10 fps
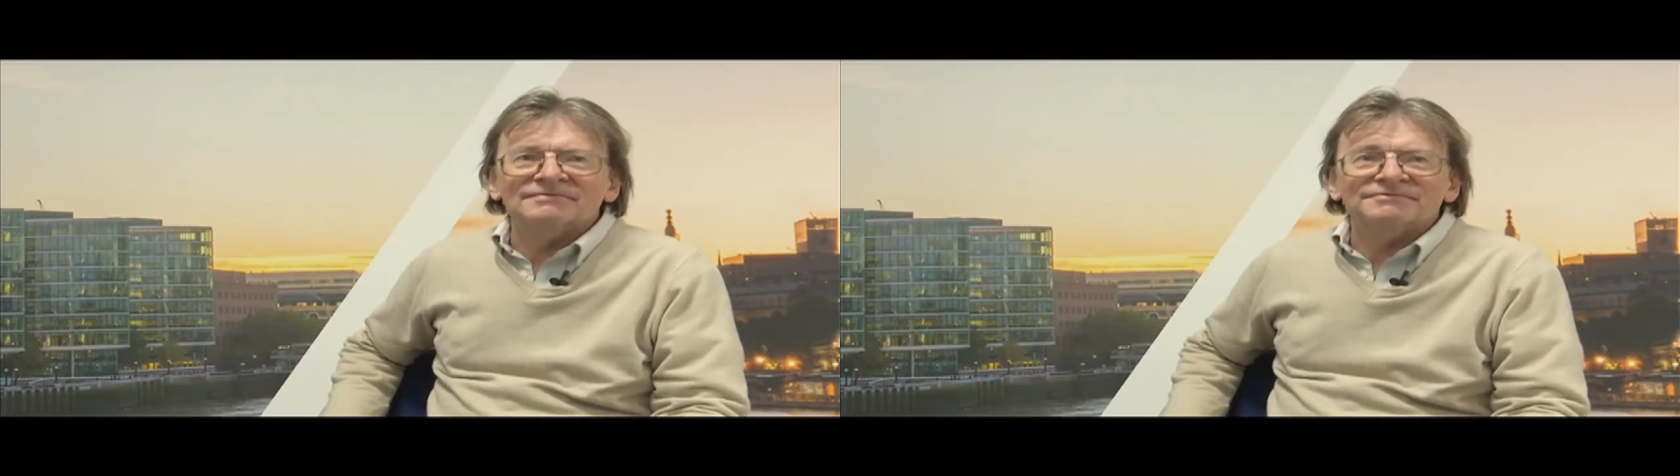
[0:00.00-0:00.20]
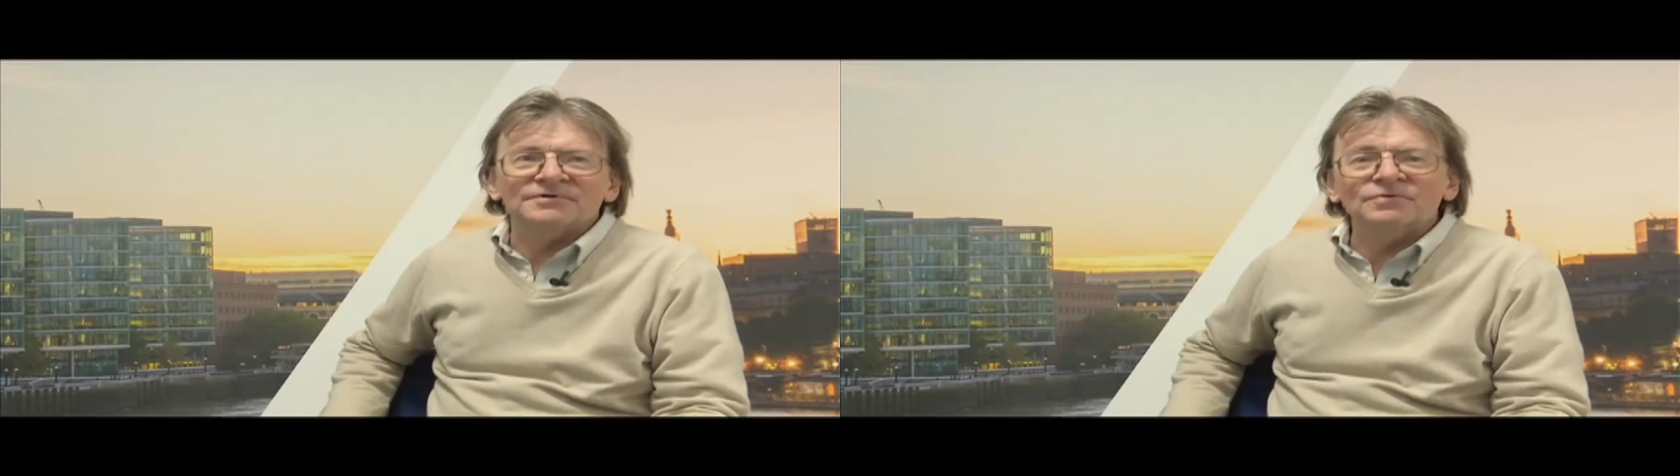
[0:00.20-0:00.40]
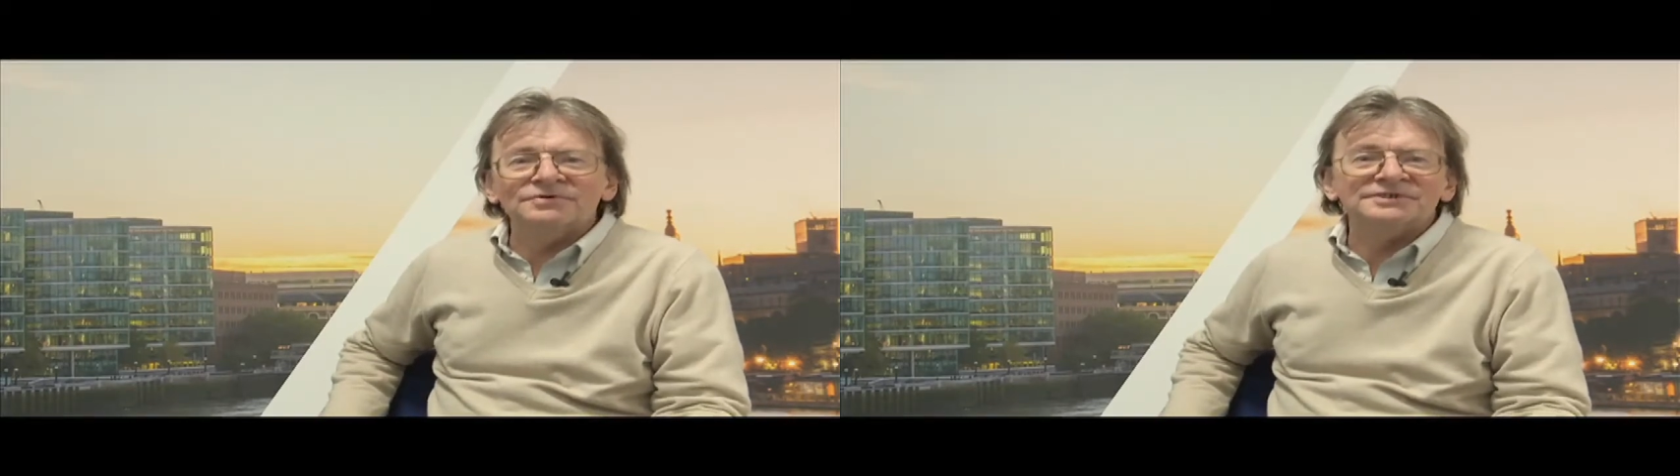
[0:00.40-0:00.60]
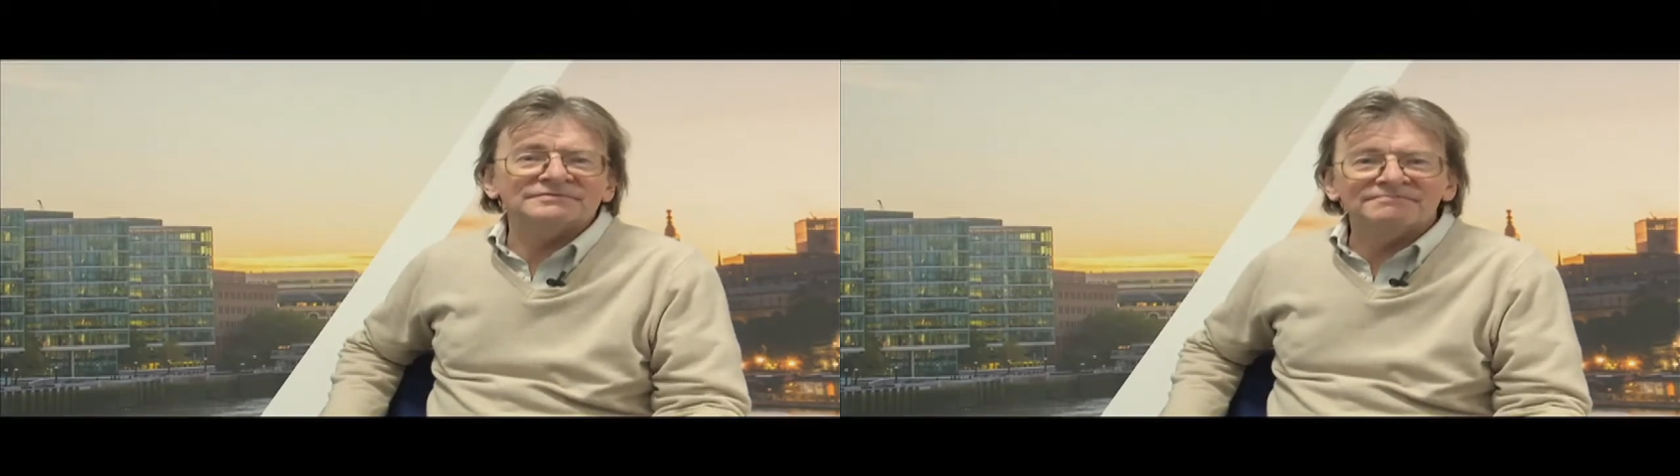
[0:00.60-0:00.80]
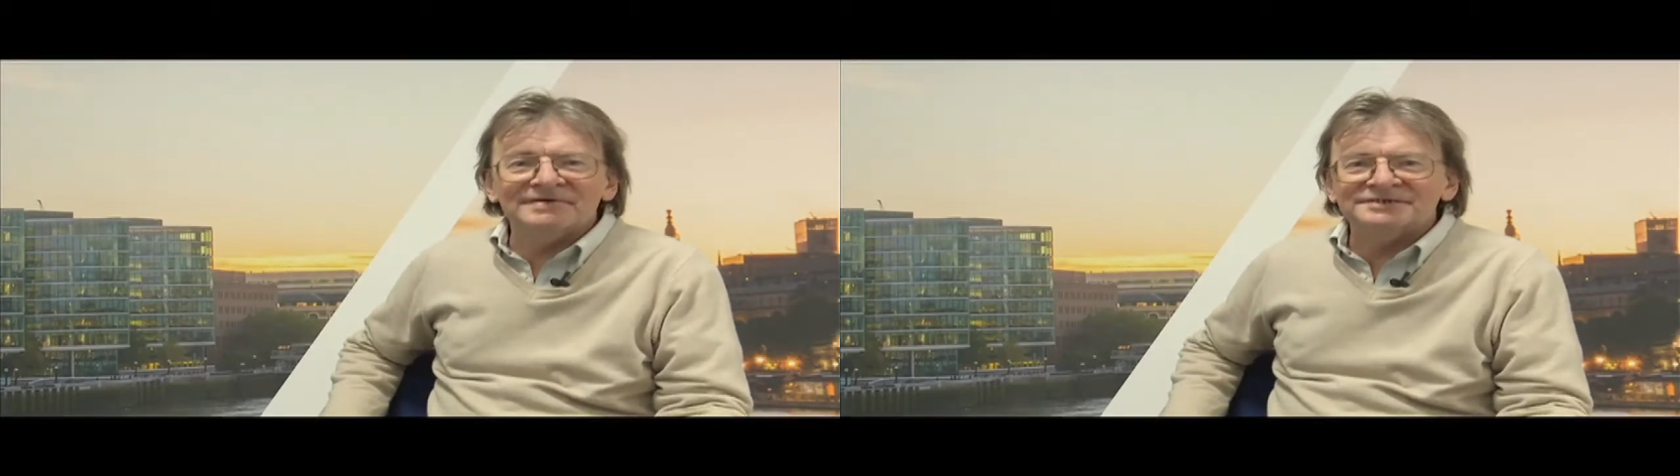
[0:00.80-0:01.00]
for want of
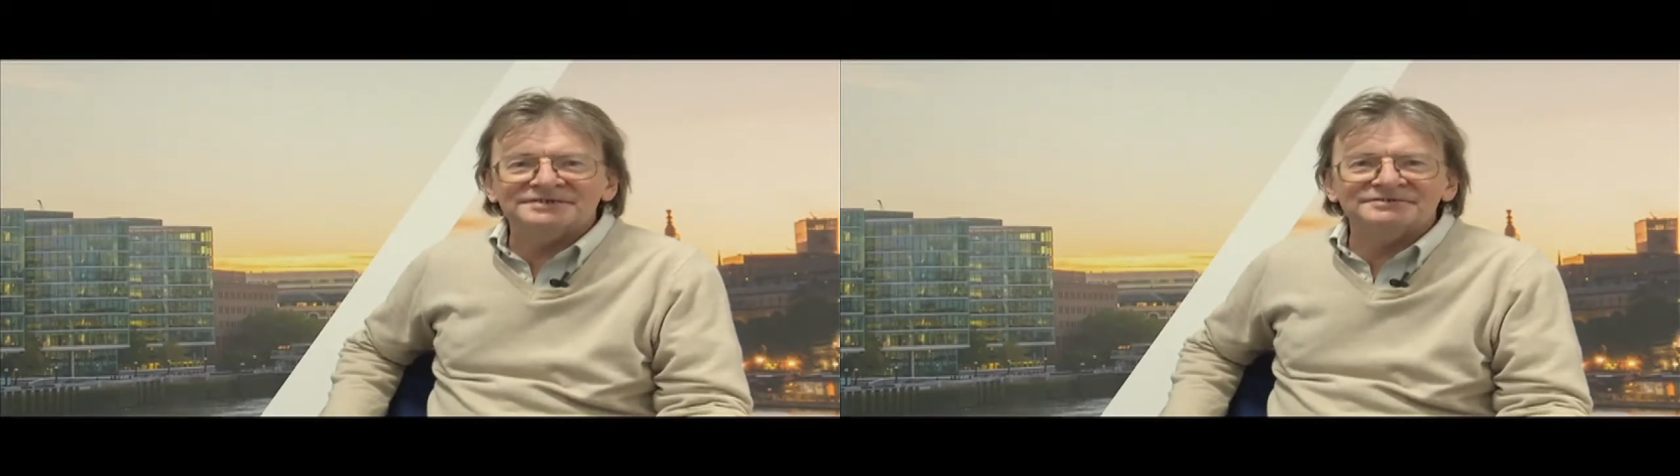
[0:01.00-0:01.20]
a better